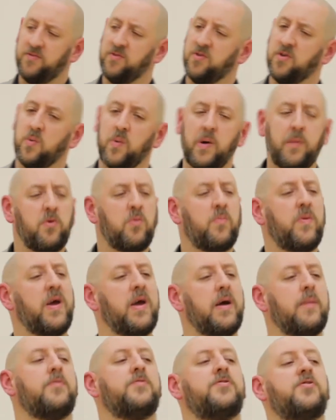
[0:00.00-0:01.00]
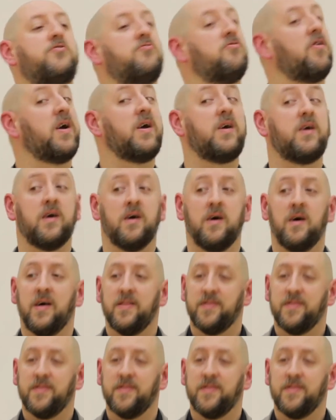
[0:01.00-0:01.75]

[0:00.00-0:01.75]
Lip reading: so that we would be able to drink